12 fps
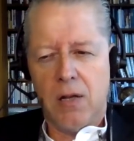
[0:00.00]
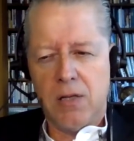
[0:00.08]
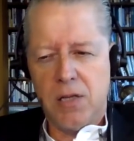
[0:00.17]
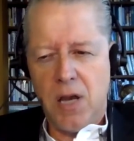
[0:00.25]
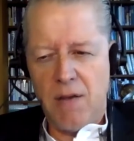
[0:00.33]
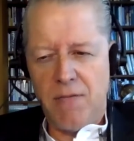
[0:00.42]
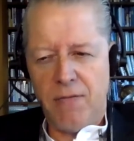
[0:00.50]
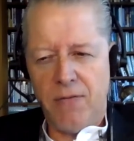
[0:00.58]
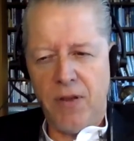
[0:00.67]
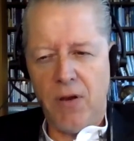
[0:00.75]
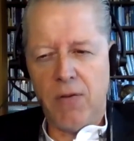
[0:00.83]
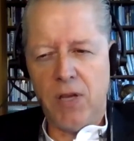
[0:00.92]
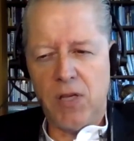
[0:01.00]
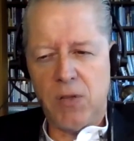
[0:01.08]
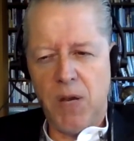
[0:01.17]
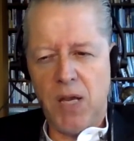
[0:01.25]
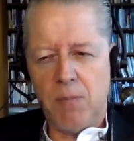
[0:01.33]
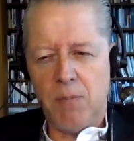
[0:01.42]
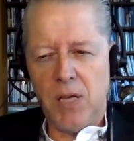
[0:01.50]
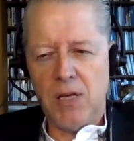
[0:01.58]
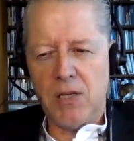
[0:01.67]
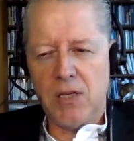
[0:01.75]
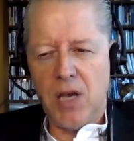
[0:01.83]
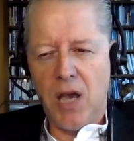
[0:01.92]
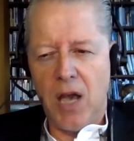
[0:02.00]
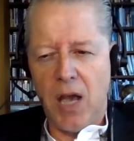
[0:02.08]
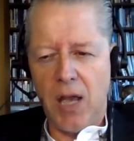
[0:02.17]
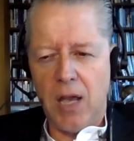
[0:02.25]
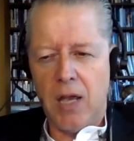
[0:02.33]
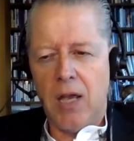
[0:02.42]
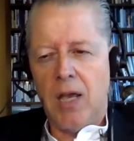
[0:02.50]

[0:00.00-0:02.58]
tough though this might be to say,